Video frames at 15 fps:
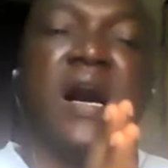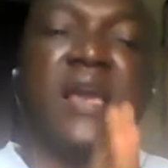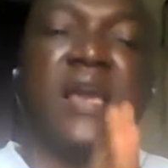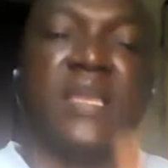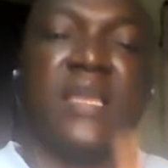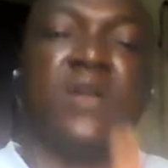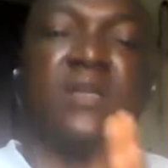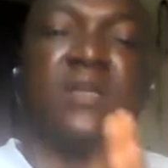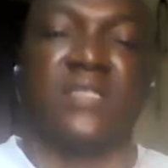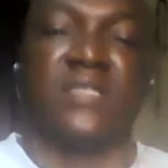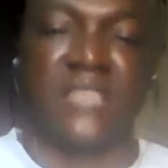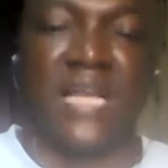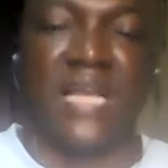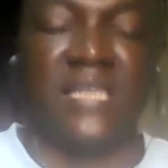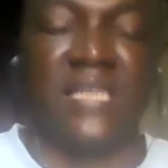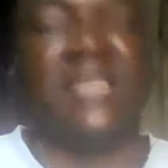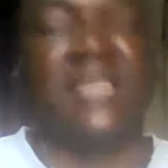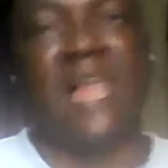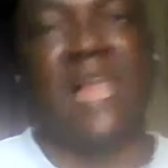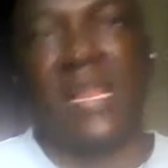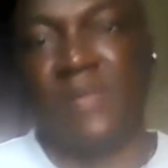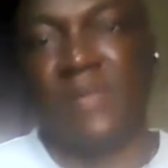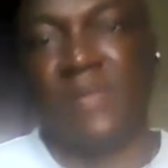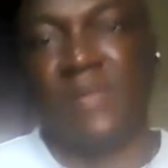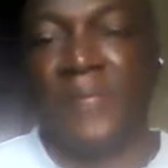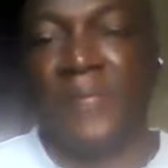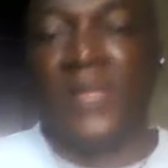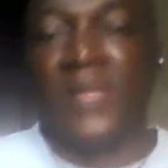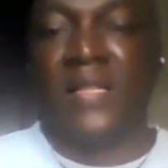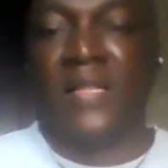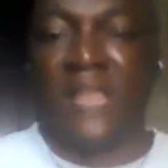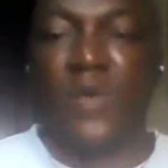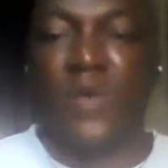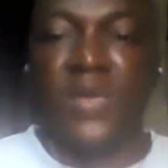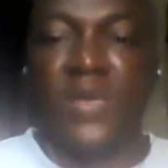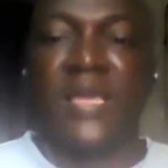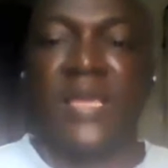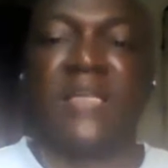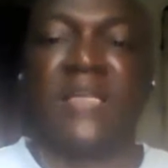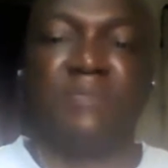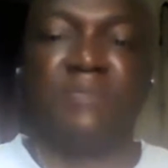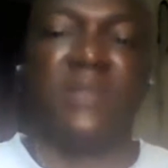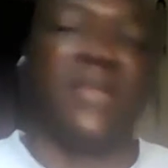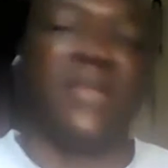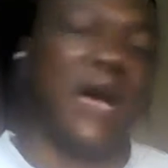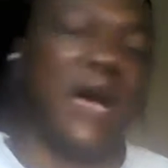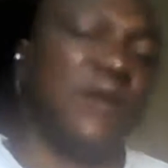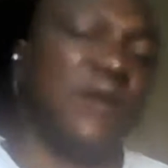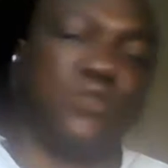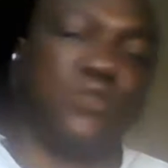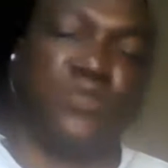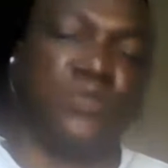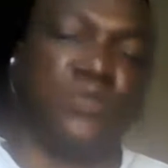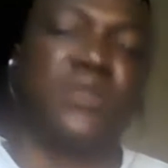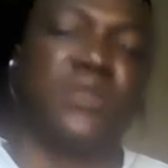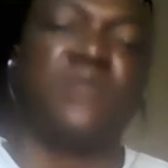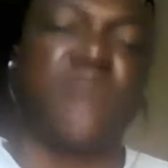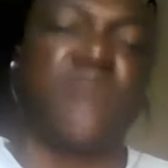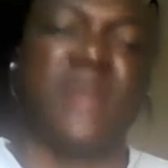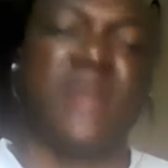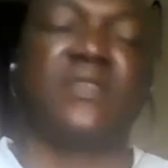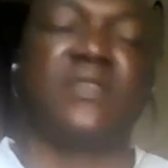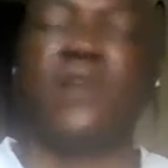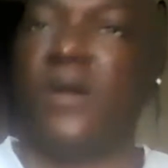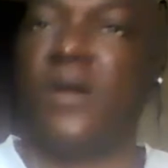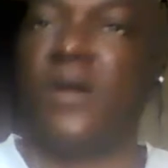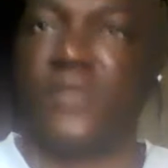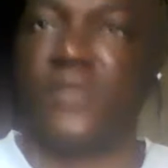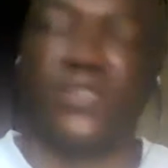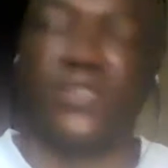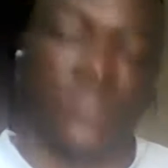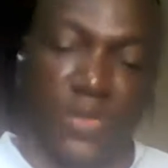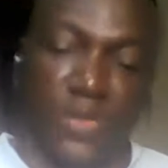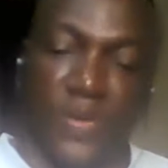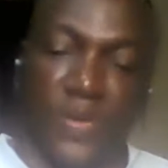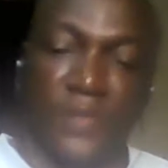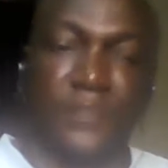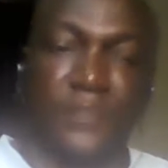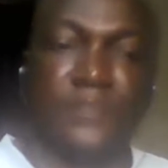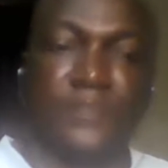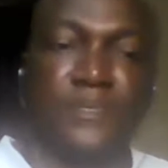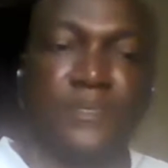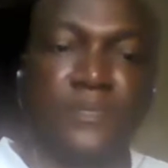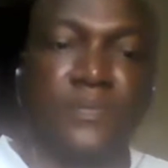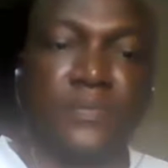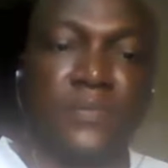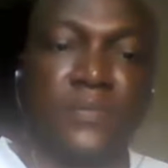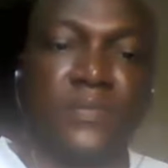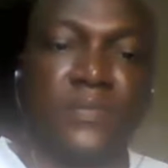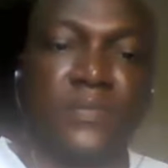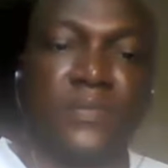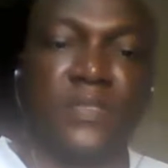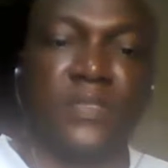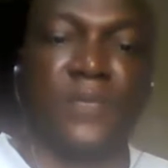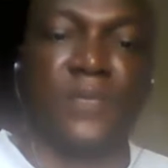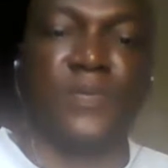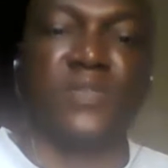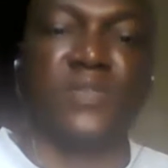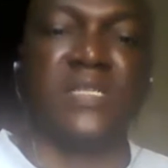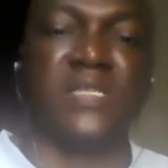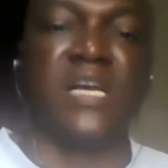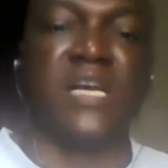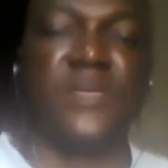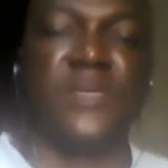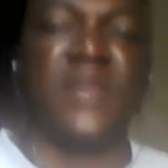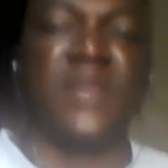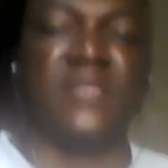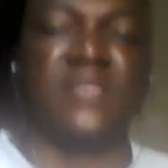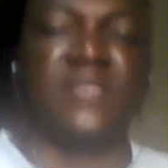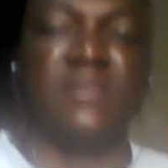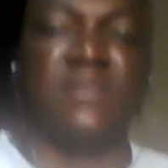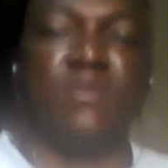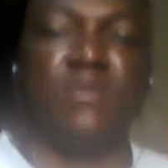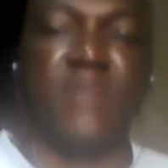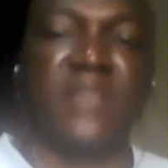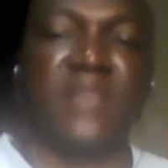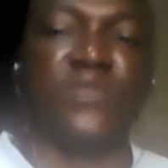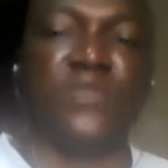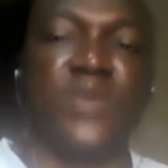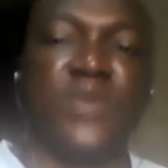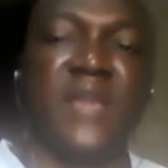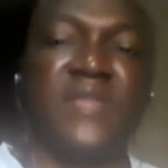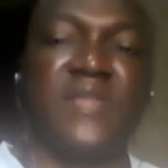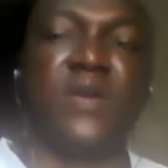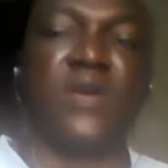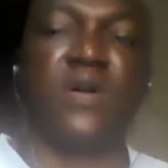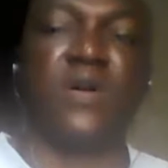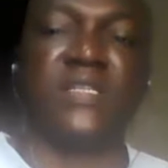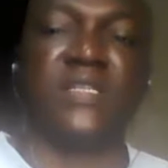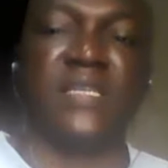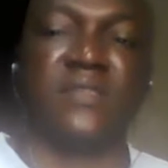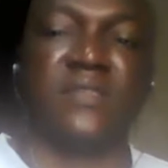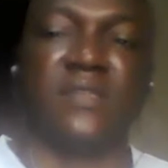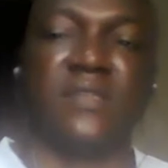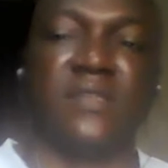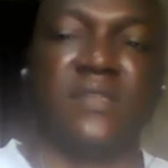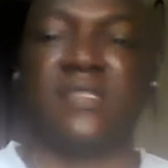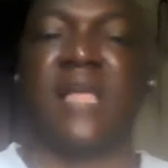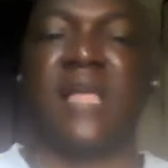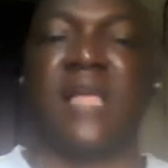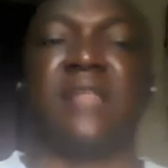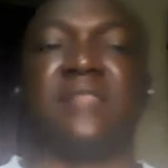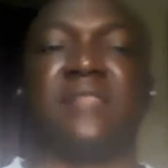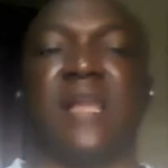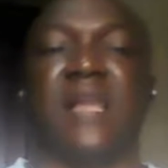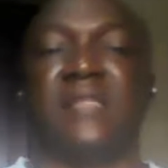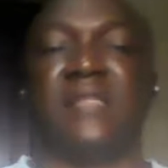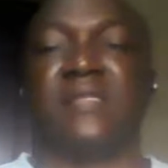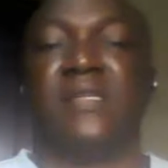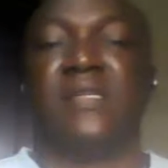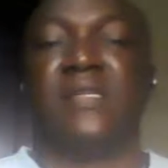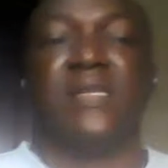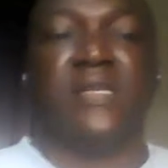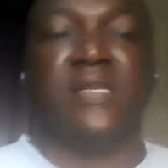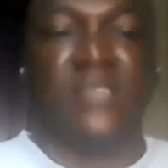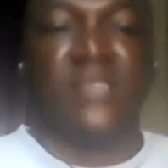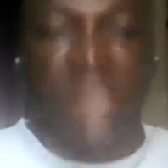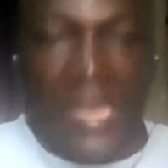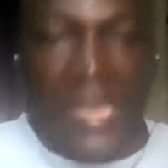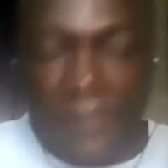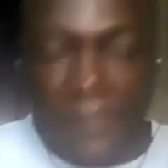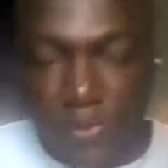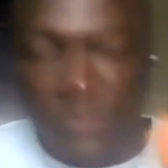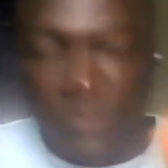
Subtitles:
in understanding the dilemma that will get played out through the rest of the story. The opposing argument is the moment where the audience understands that that